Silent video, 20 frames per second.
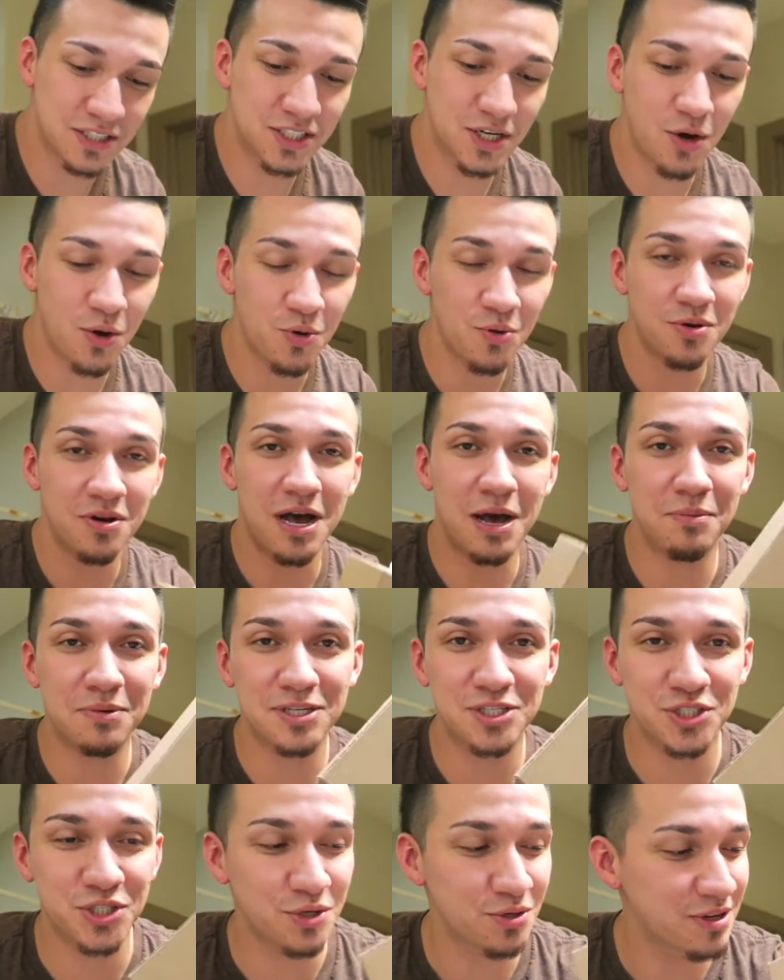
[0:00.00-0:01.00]
So I'm
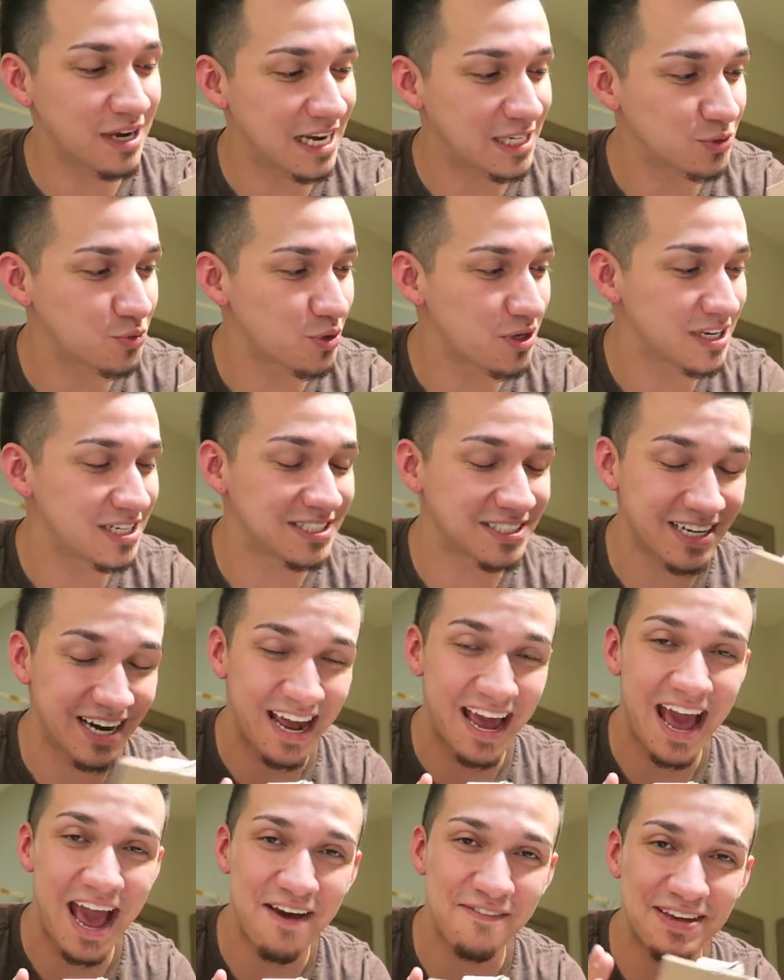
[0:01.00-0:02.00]
gonna show you guys what it is
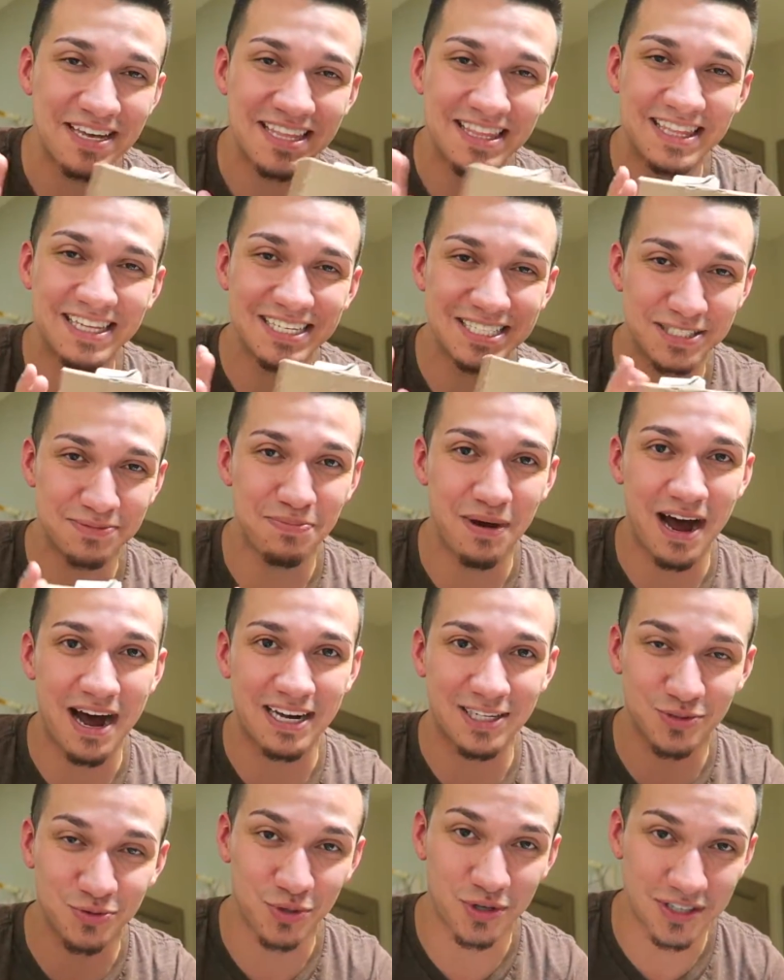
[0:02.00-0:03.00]
that I have in this
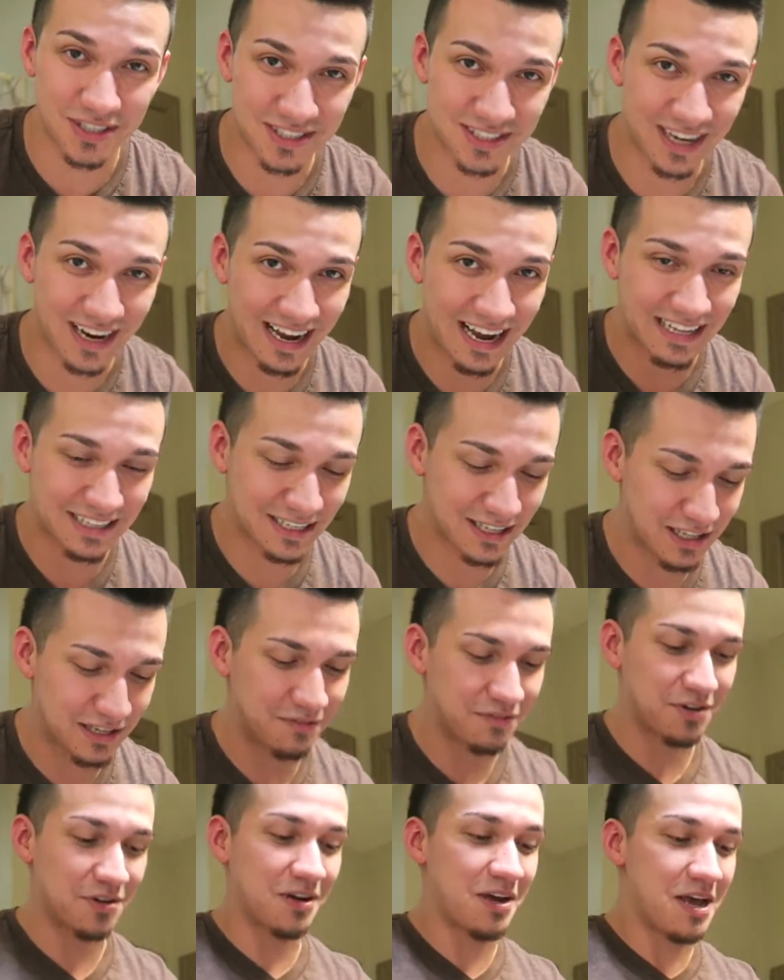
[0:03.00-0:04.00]
box, what it is that I got
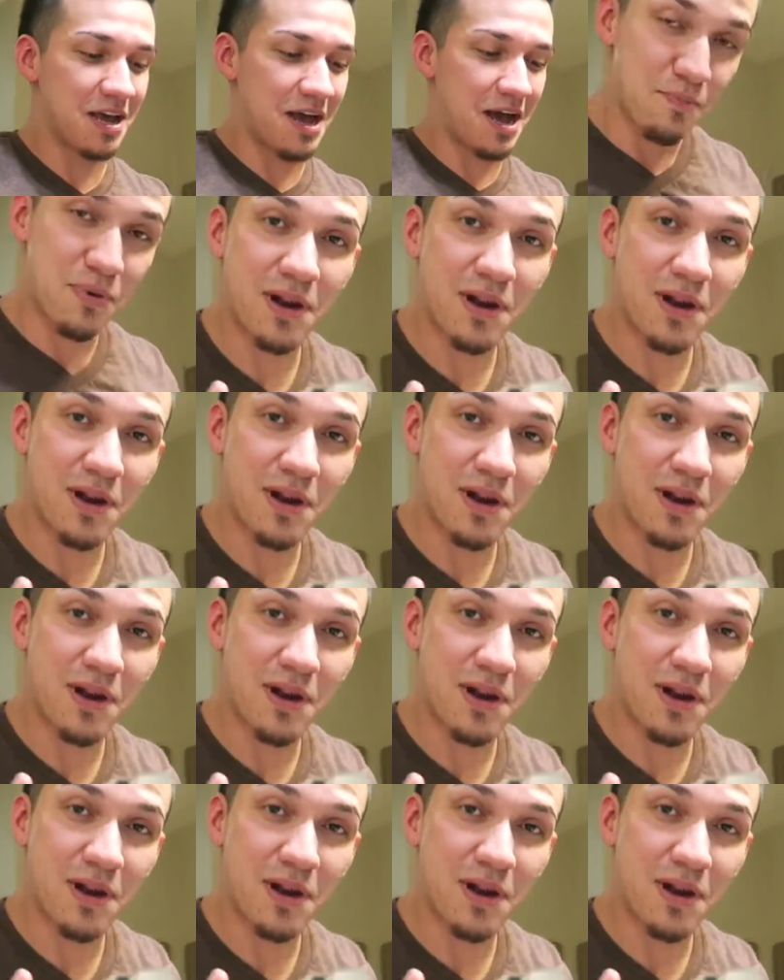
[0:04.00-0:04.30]
delivered.